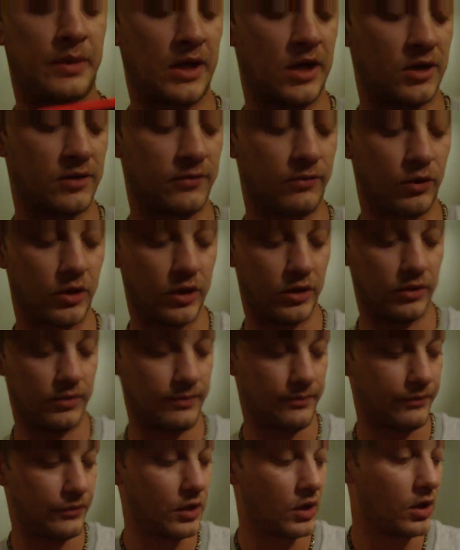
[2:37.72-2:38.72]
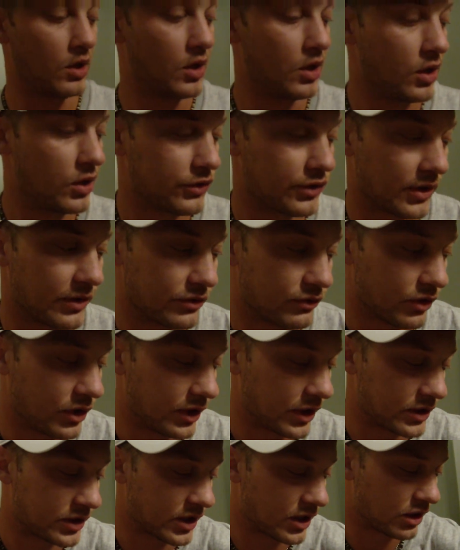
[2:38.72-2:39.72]
a box for it. So I was
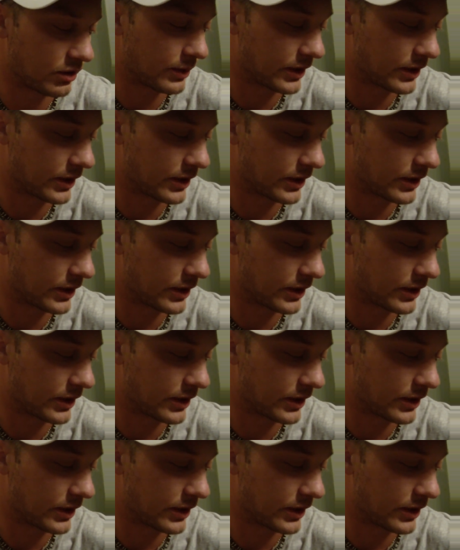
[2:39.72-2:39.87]
really excited